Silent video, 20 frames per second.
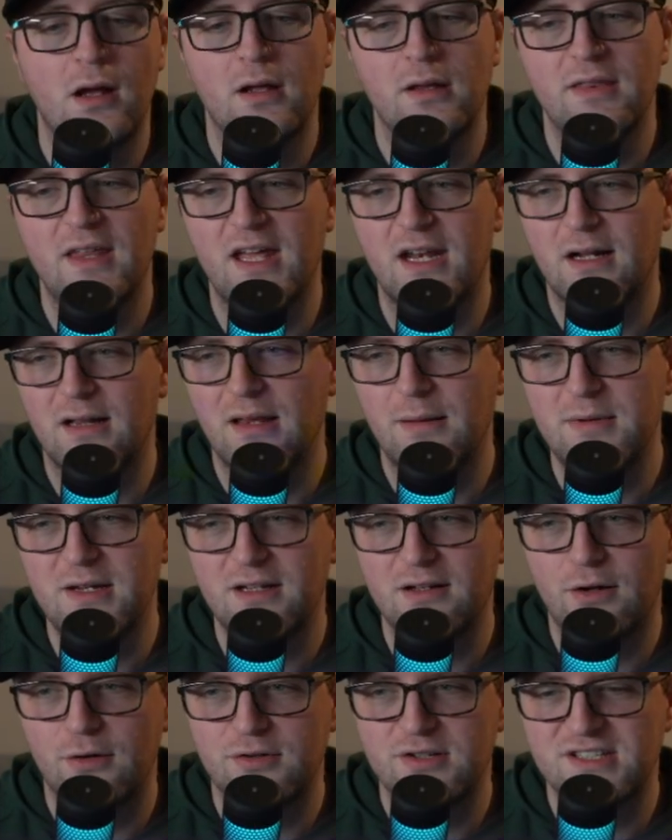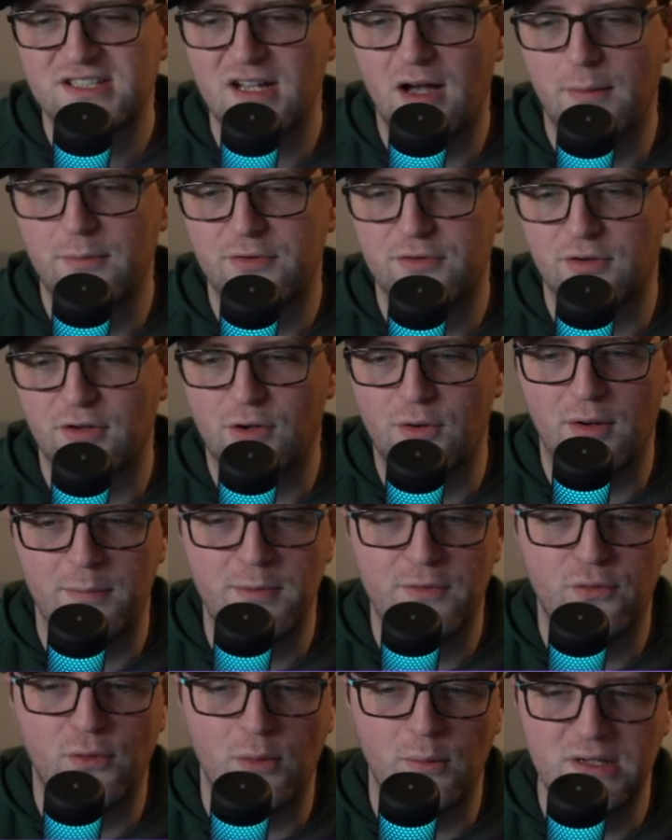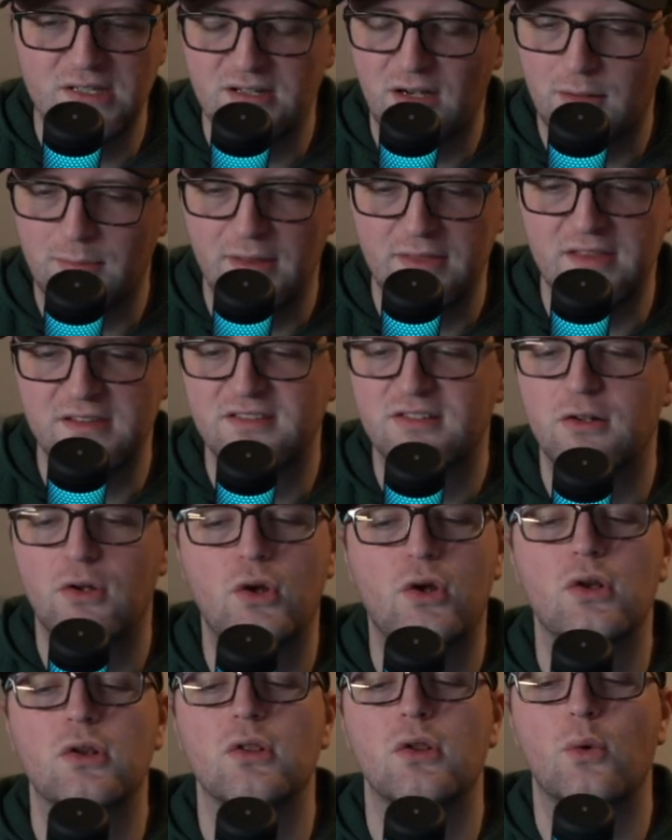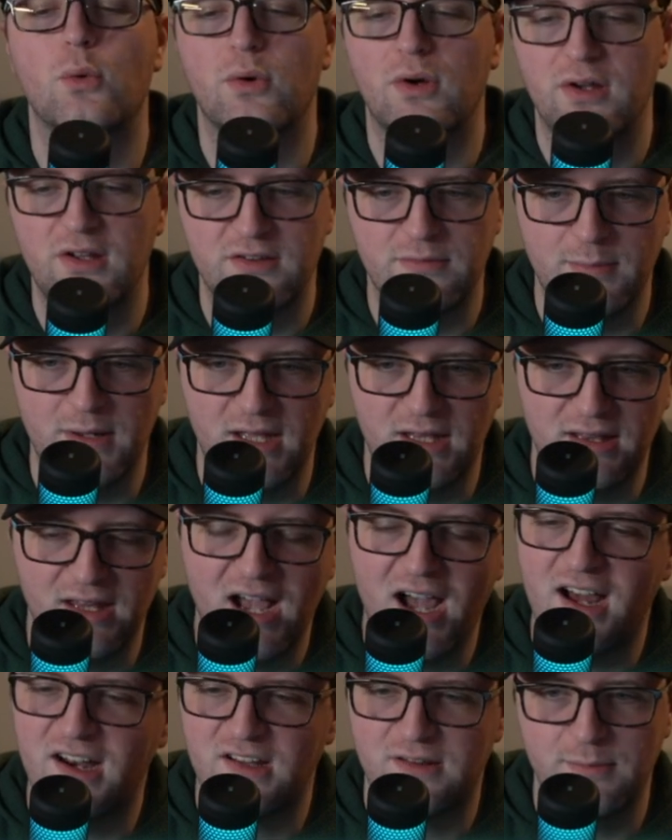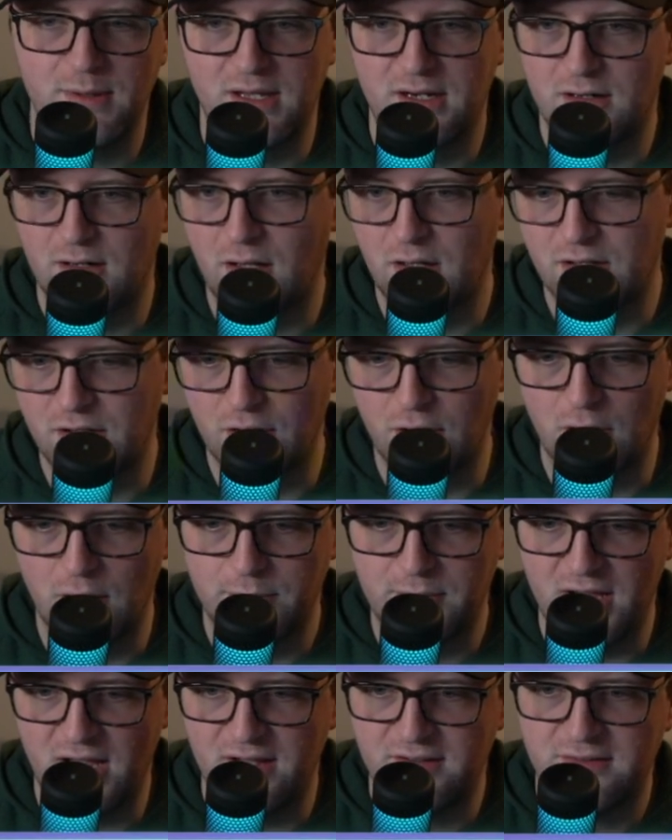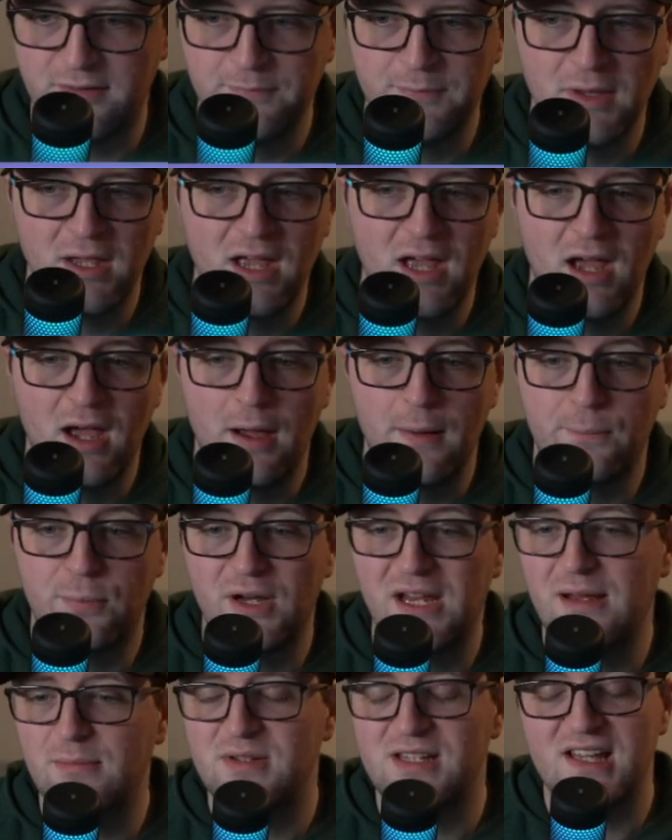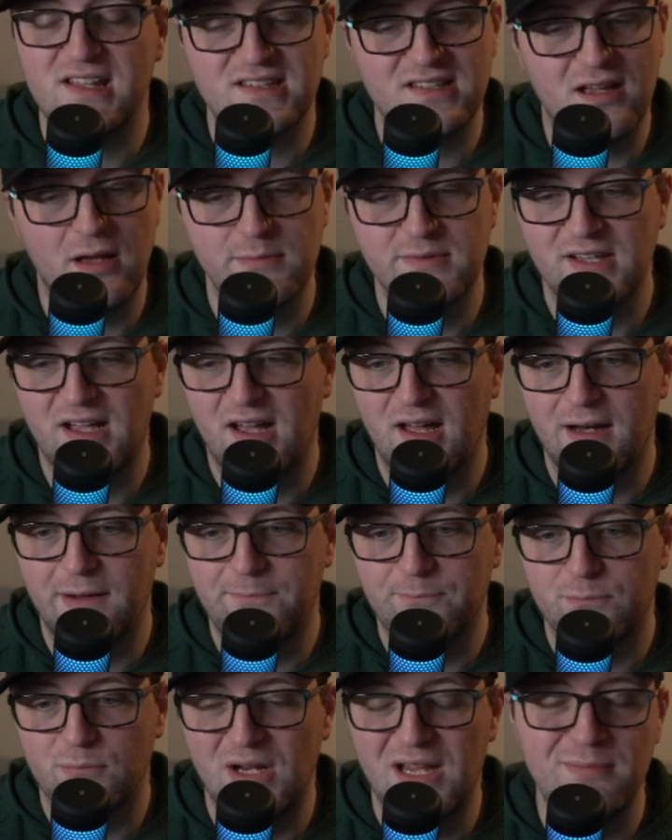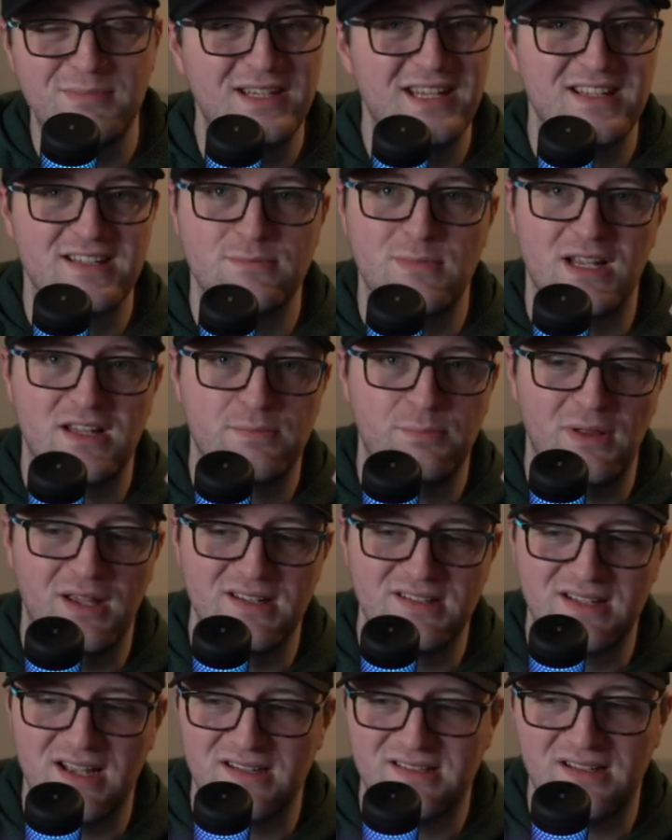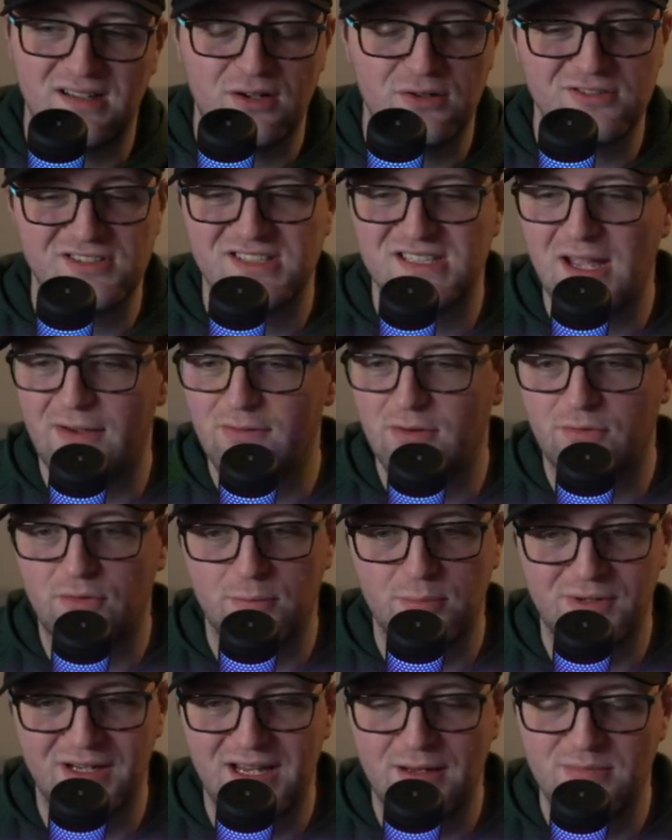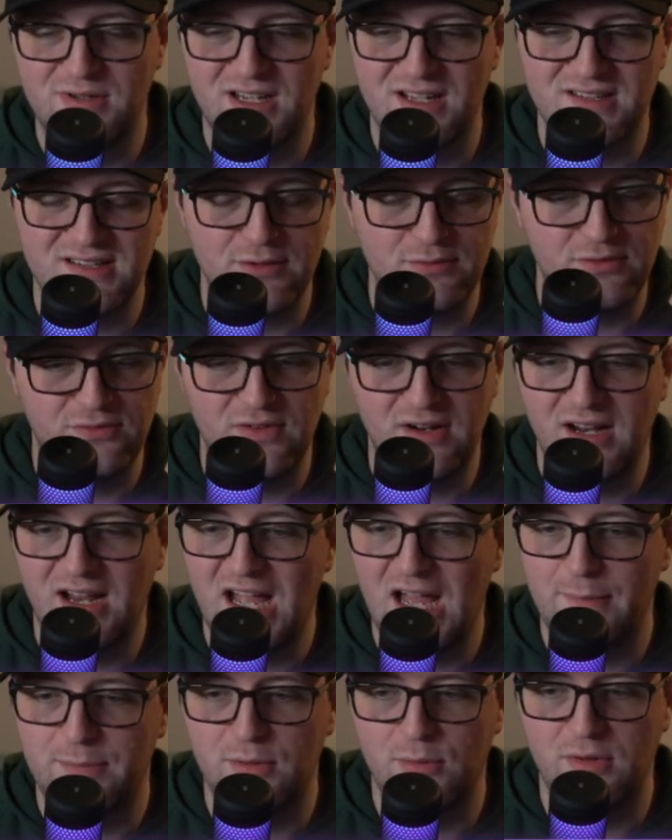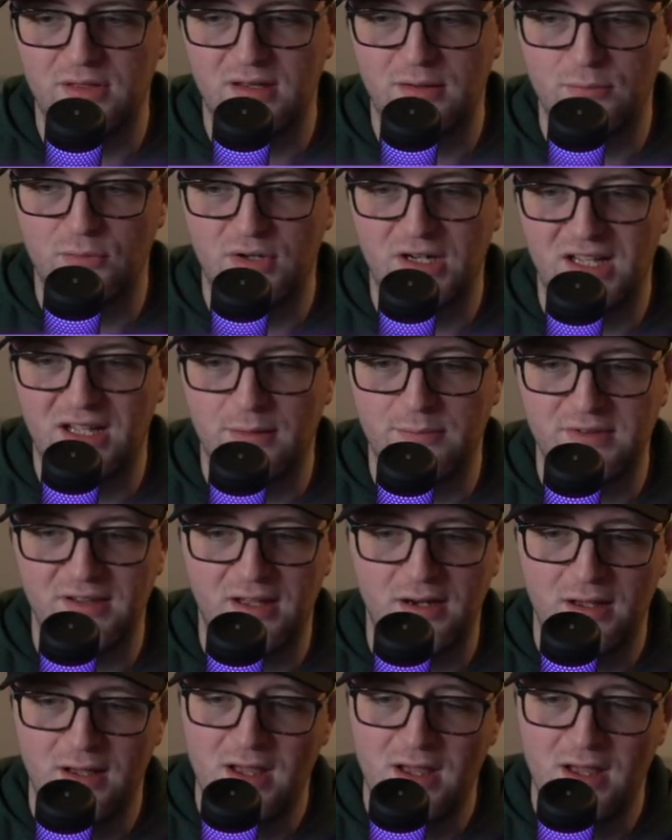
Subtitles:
Then let me go subs real quick before we talk about this glorious man, the hottest man in all of Europe, guys. Brahim Diaz comes on. Brahim Diaz makes plays, guys. I'll go 7 for Brahim Diaz. I was very happy with him when he comes on.